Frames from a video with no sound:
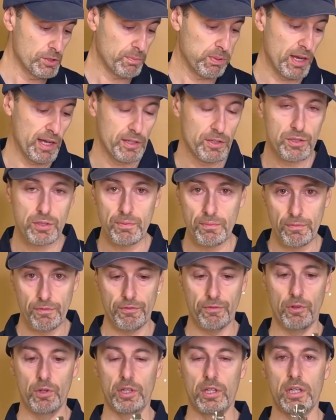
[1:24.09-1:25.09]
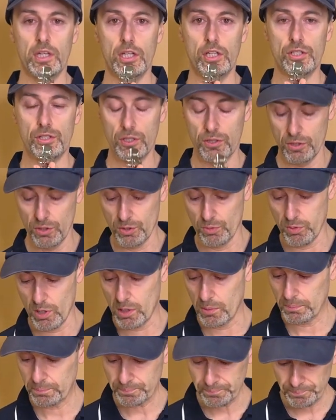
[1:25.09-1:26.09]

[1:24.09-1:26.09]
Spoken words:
plates for your hinges as well.